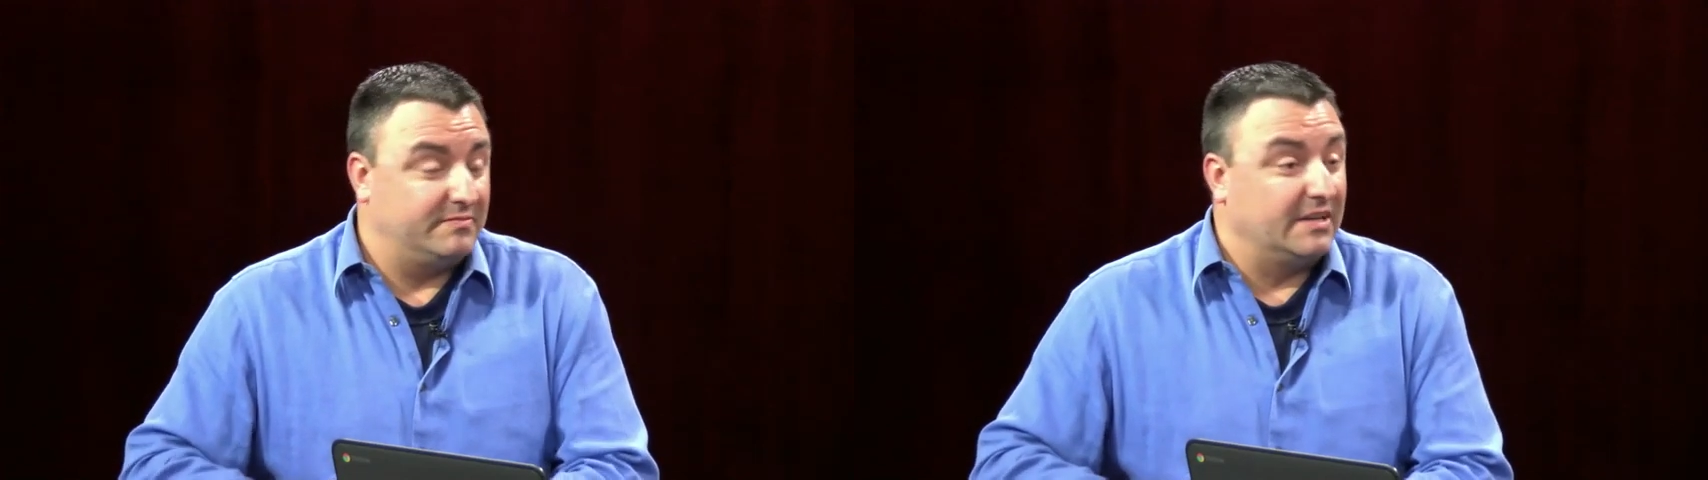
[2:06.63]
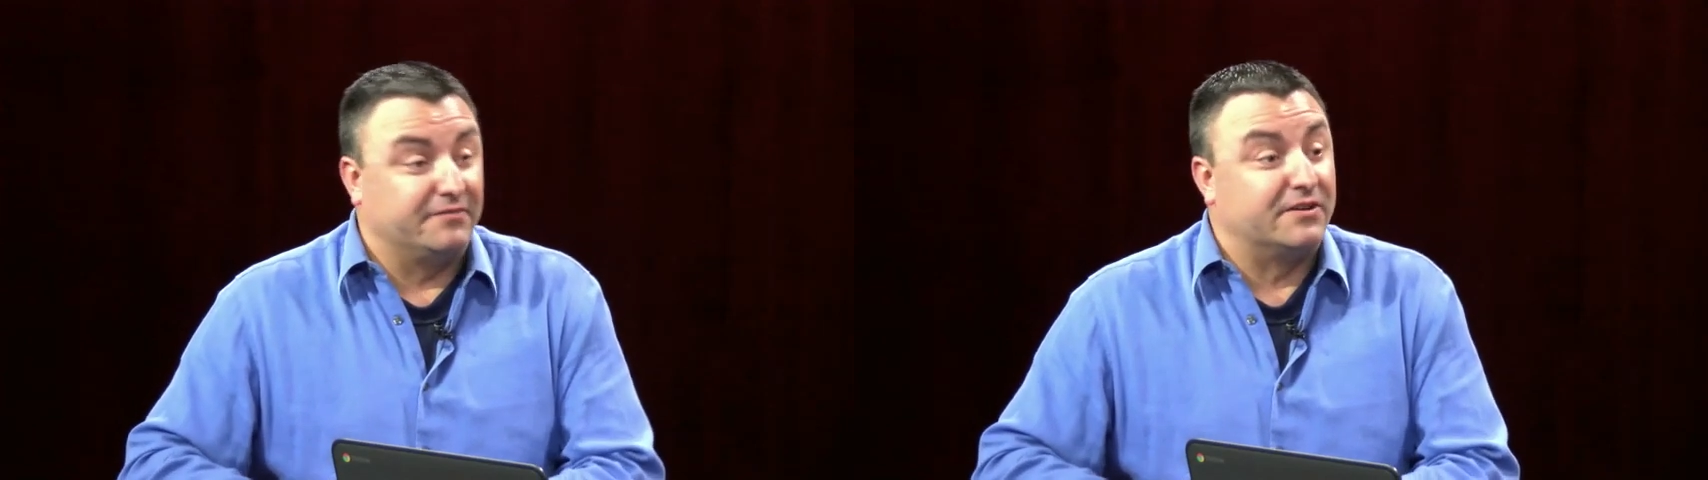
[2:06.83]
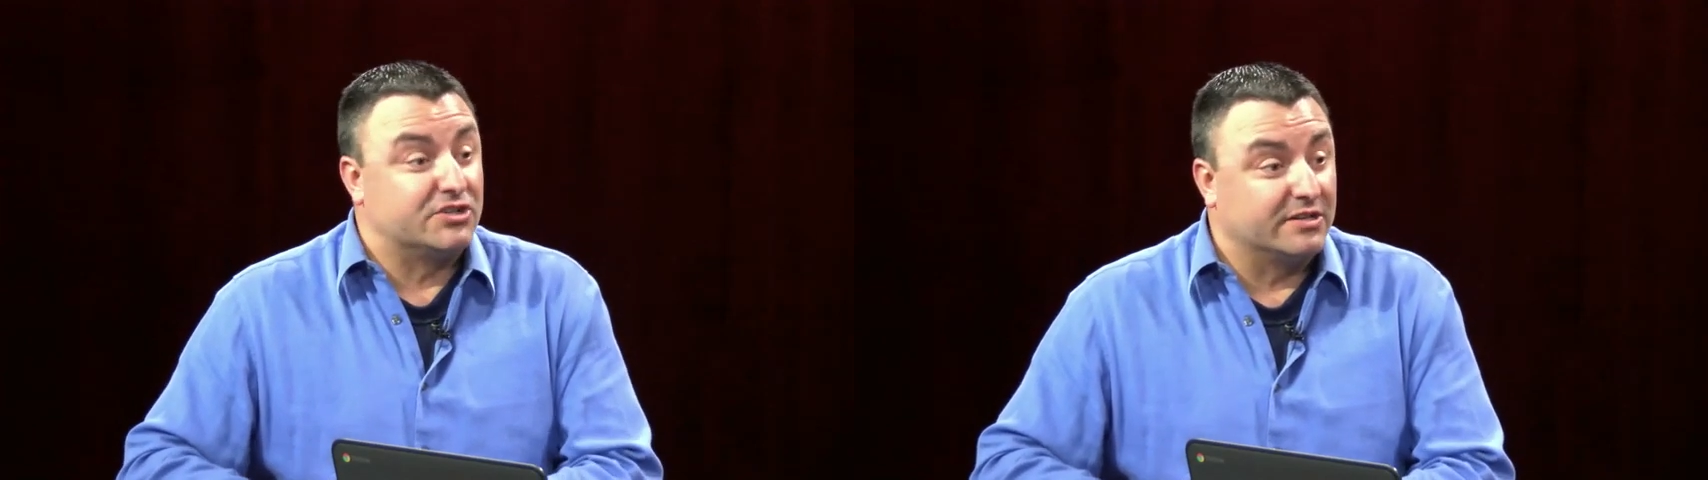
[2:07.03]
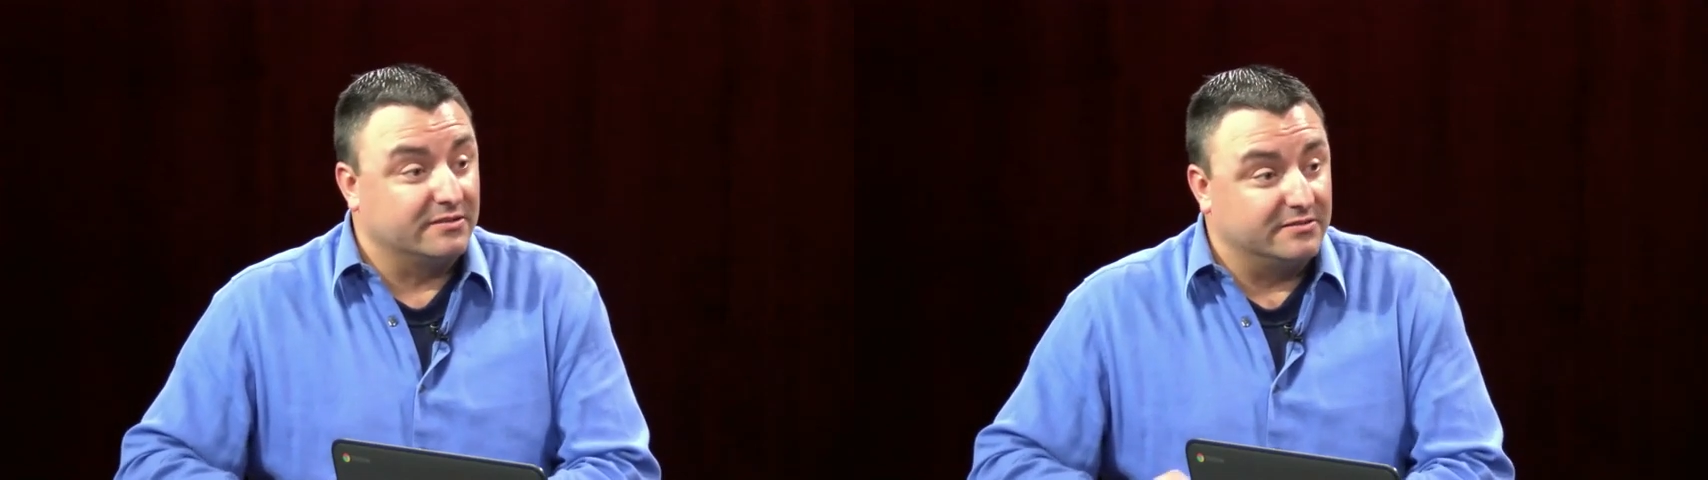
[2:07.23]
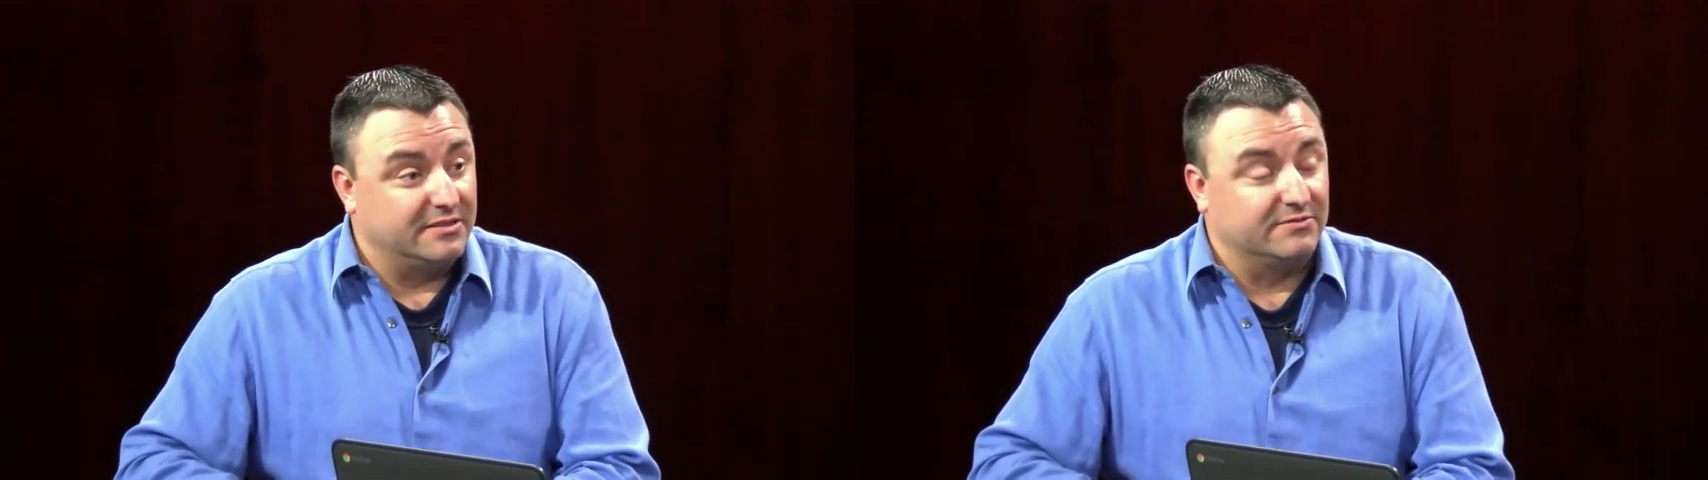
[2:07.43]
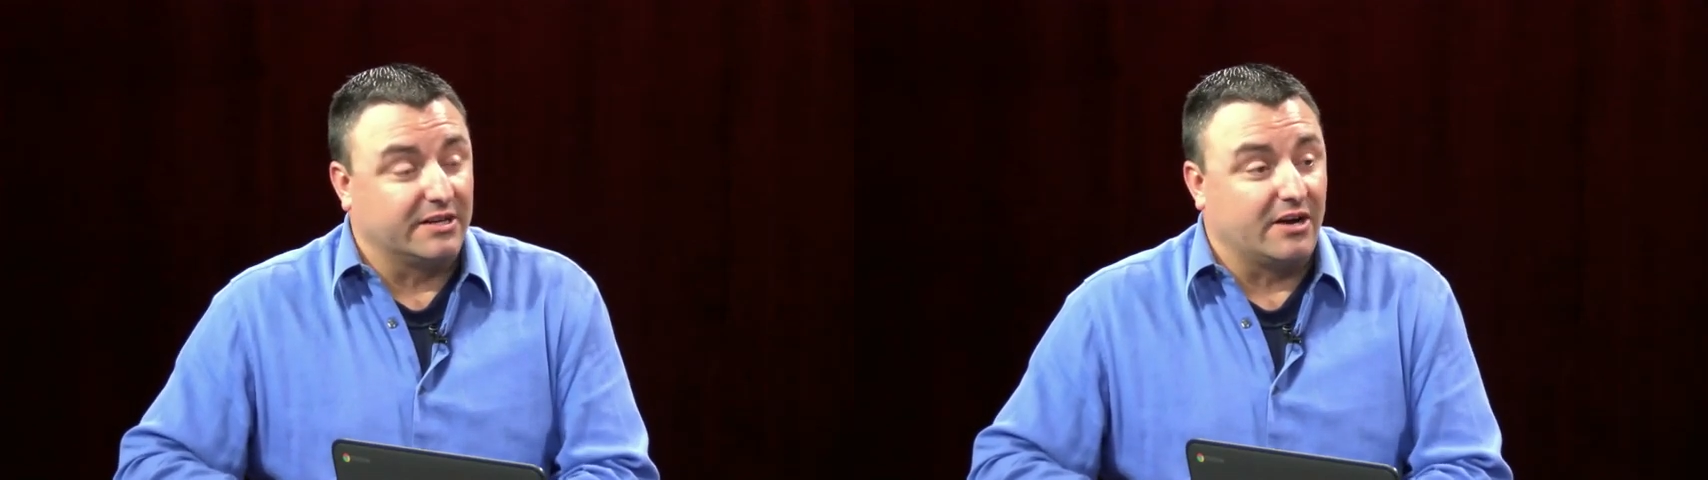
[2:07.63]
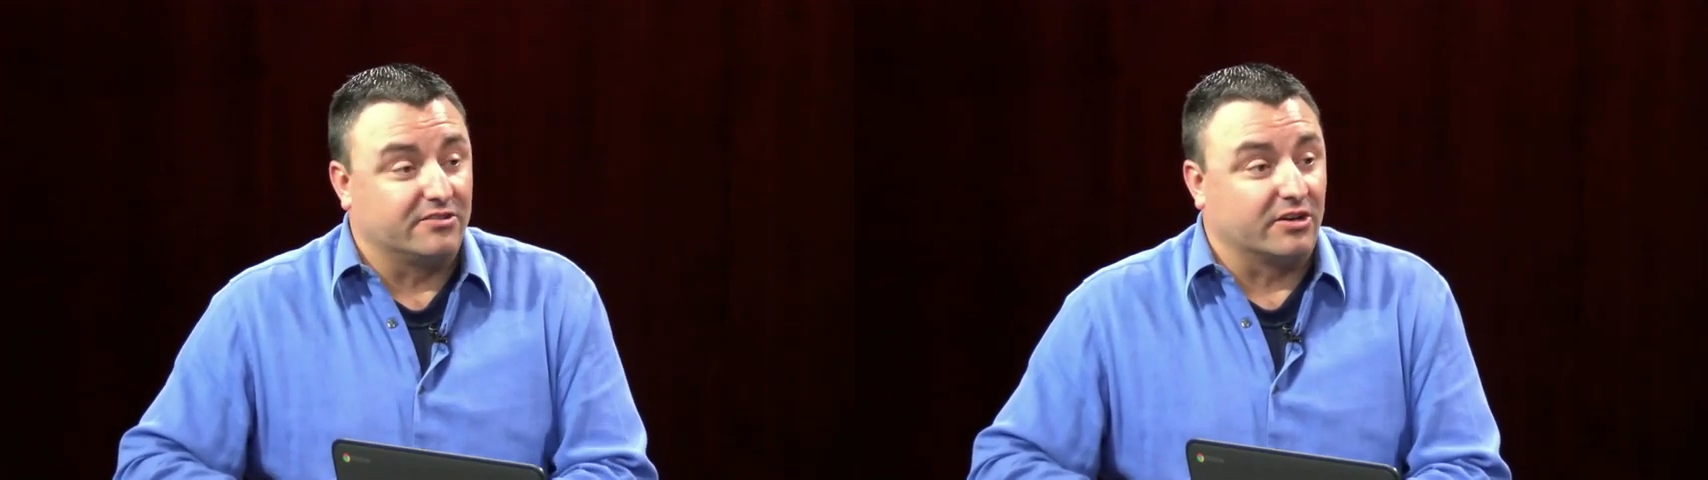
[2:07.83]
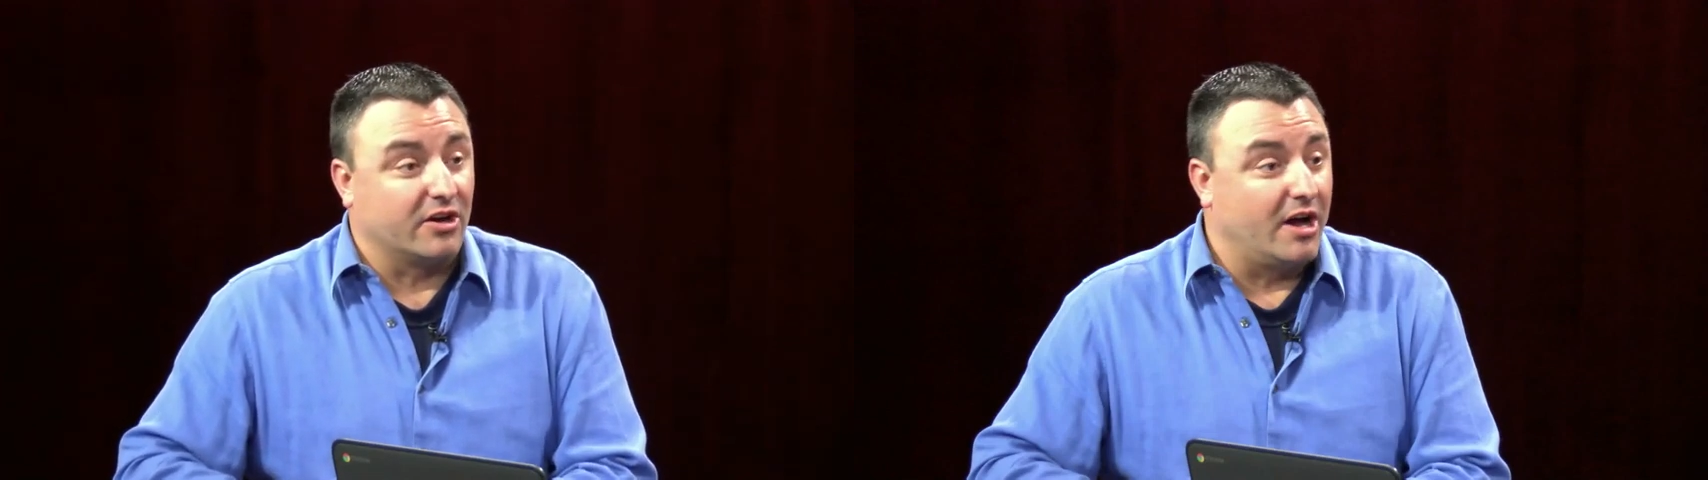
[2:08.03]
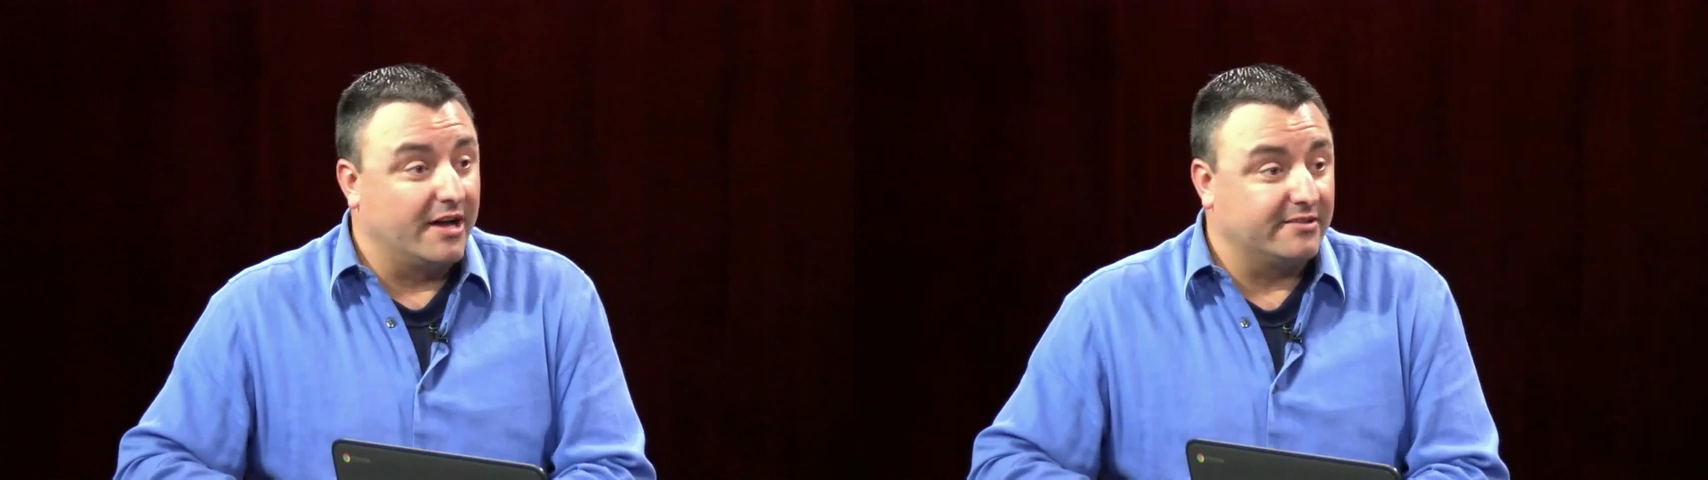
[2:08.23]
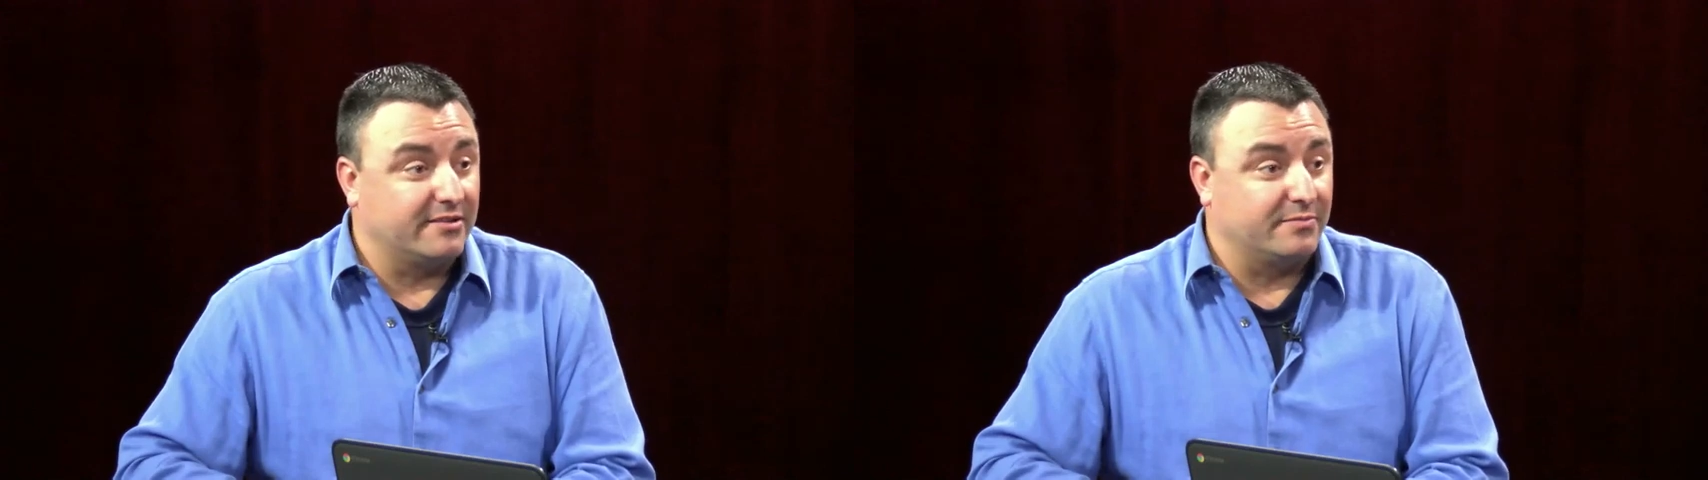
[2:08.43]
efficient in regards to
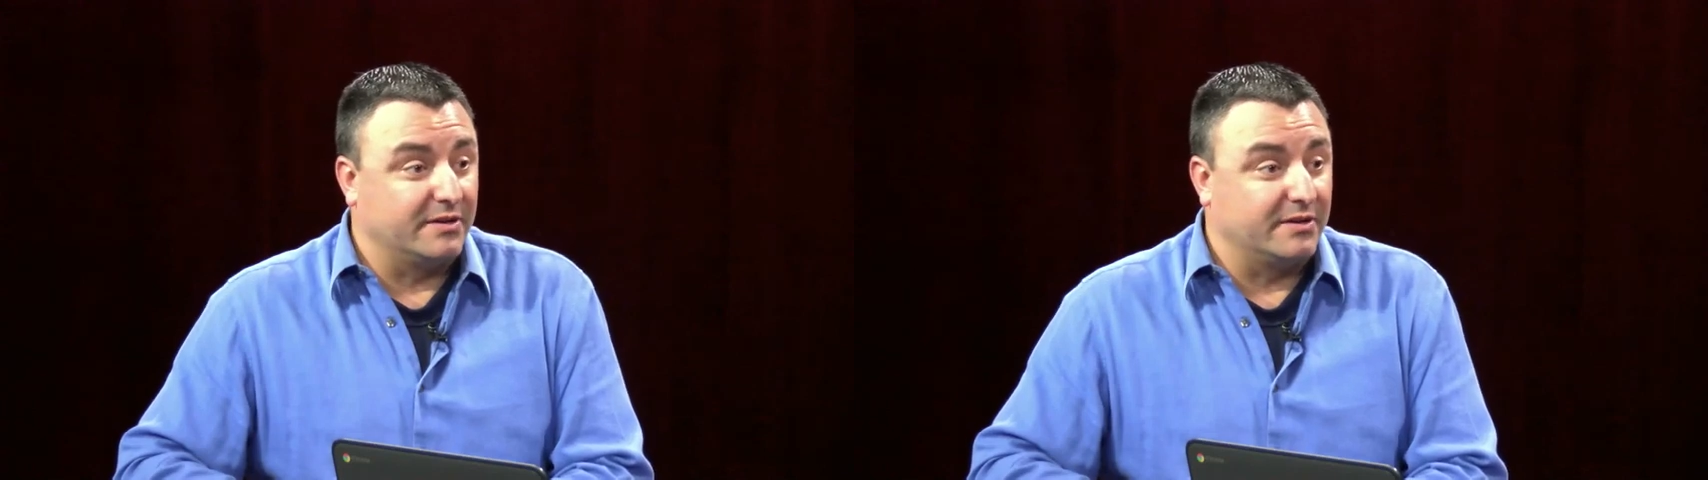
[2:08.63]
cost,